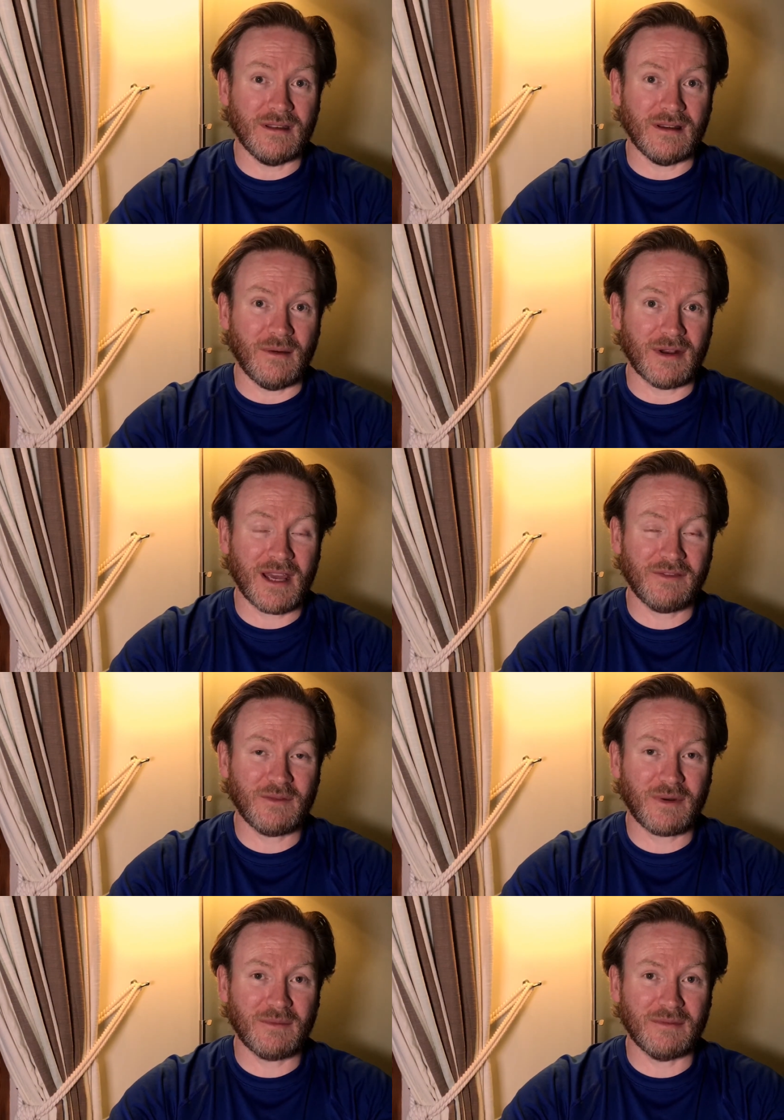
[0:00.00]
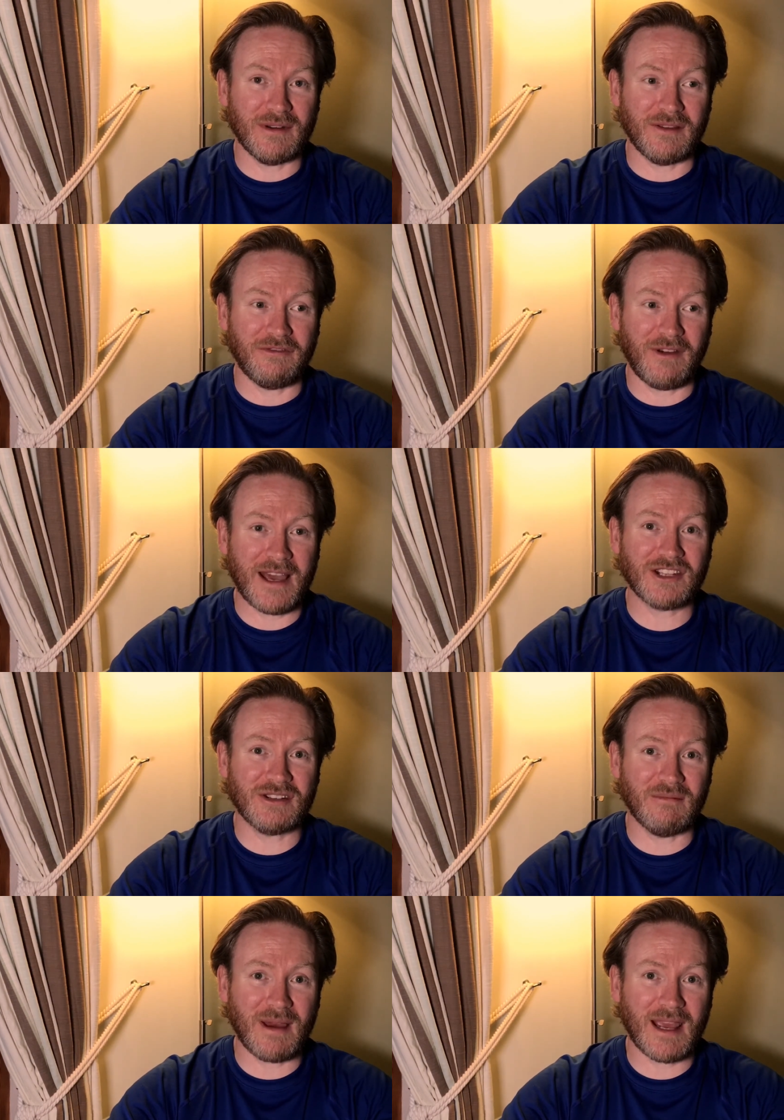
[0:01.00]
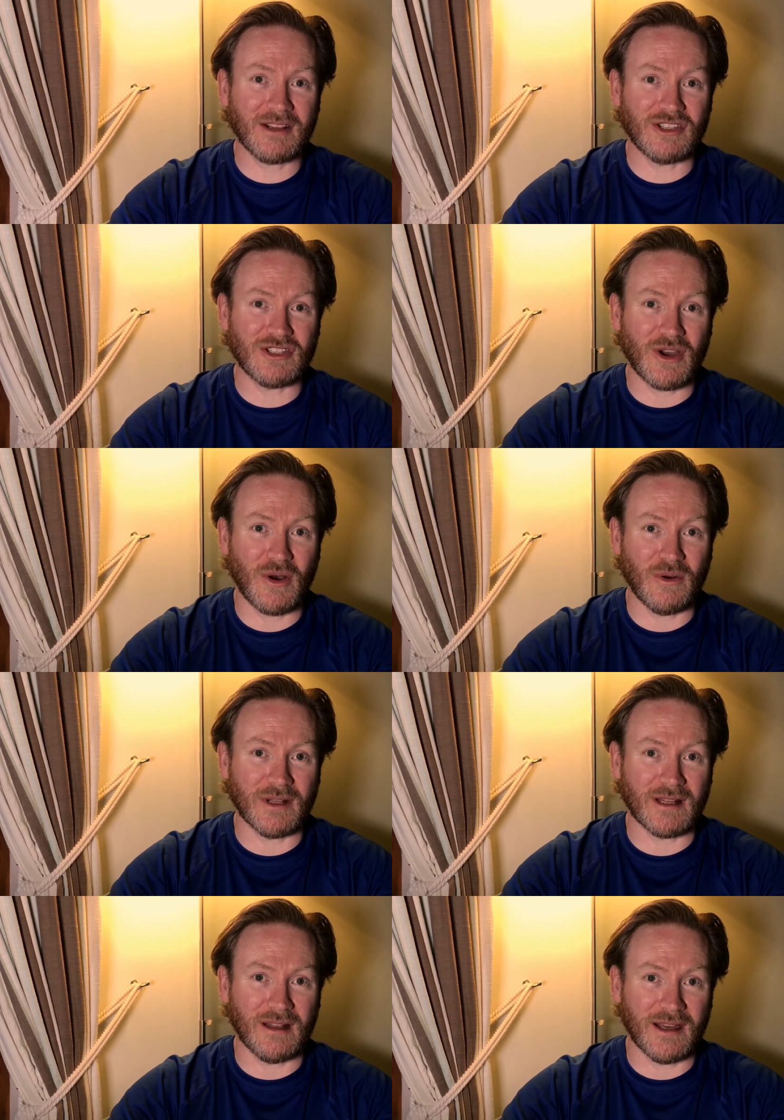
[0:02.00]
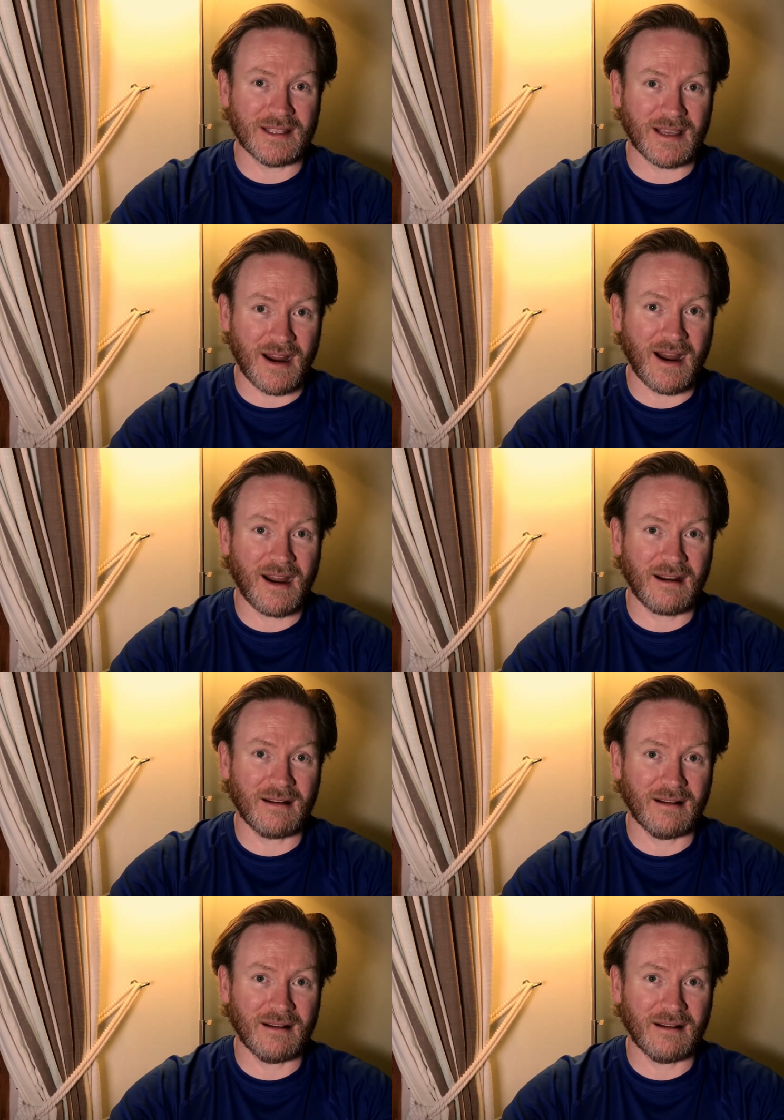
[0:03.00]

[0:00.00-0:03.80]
I would have to probably flash them back to show that the lights are,